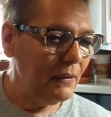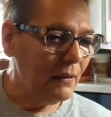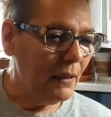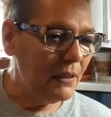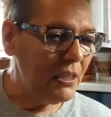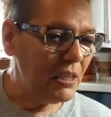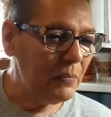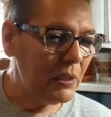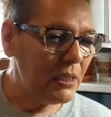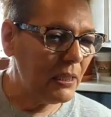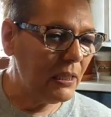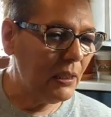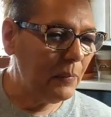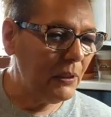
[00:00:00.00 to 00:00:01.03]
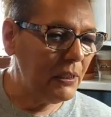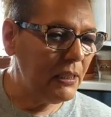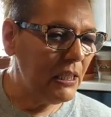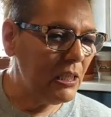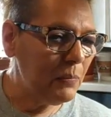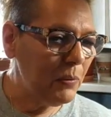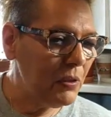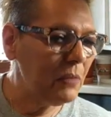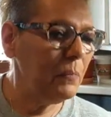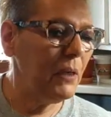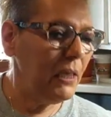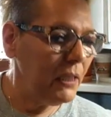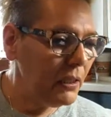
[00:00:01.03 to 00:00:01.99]
I just mixed a couple of teaspoons of
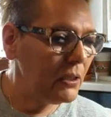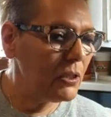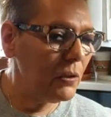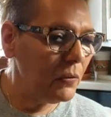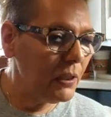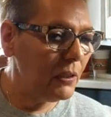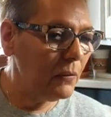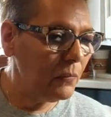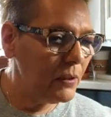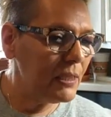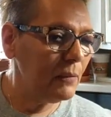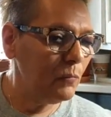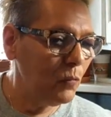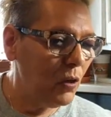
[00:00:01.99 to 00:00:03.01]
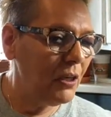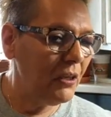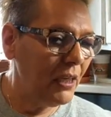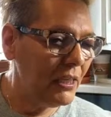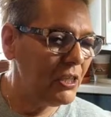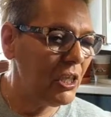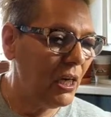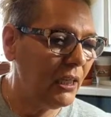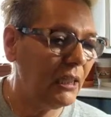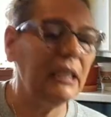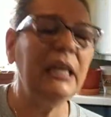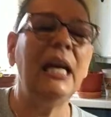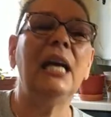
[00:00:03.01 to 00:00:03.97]
baking soda with some water and chug
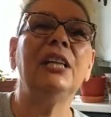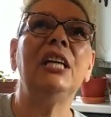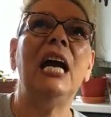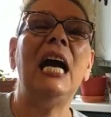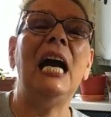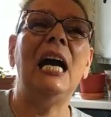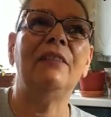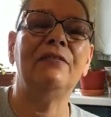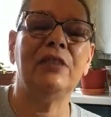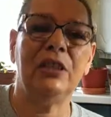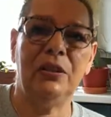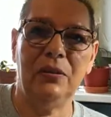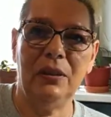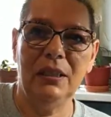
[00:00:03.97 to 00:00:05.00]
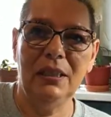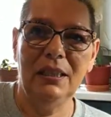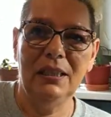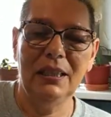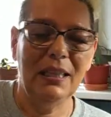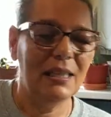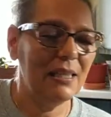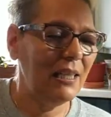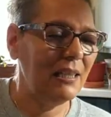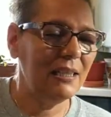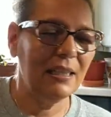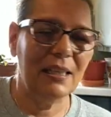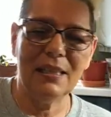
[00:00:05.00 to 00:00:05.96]
it. Yeah, you have to because
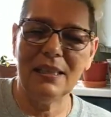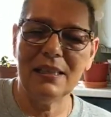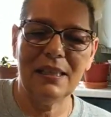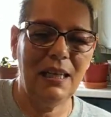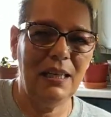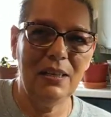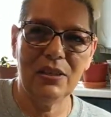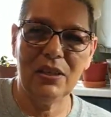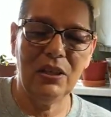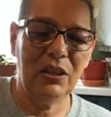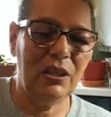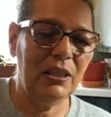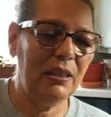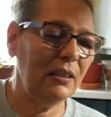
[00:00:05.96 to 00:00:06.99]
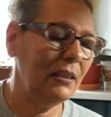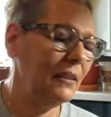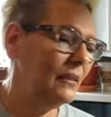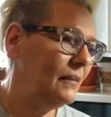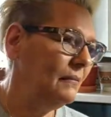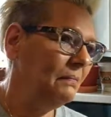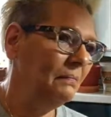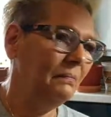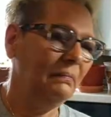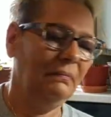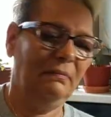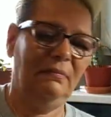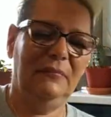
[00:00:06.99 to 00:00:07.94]
it doesn't taste good.
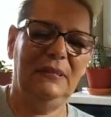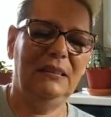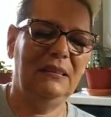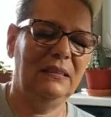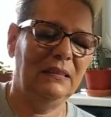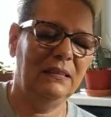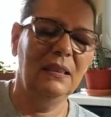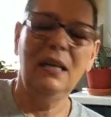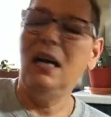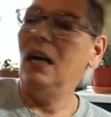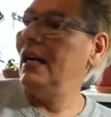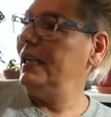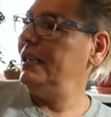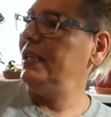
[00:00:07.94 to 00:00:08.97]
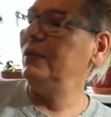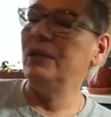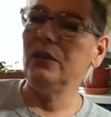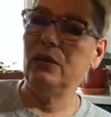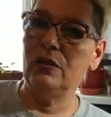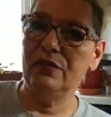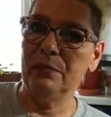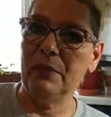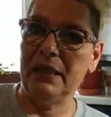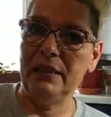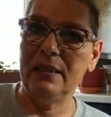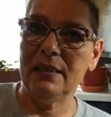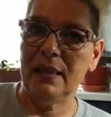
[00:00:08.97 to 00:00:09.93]
Oh, I do it over
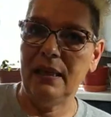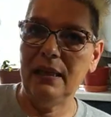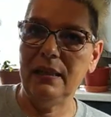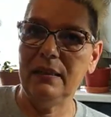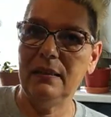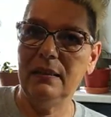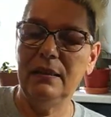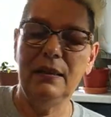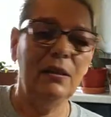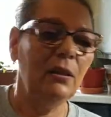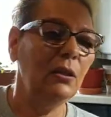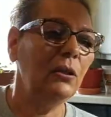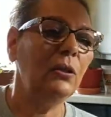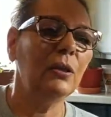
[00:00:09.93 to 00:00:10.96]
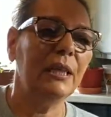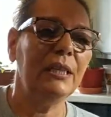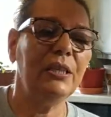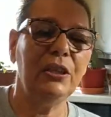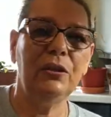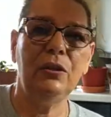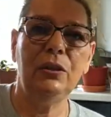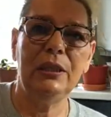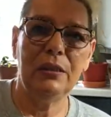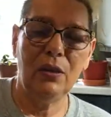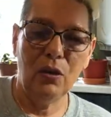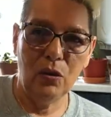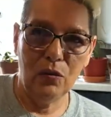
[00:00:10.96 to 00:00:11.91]
my sink or I do
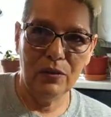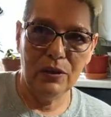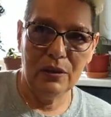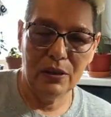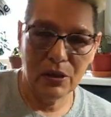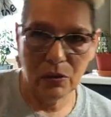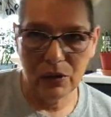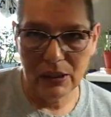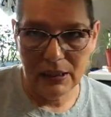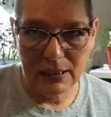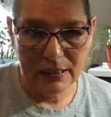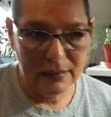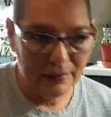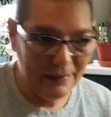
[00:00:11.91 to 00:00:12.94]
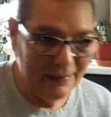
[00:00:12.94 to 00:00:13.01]
it over the toilet.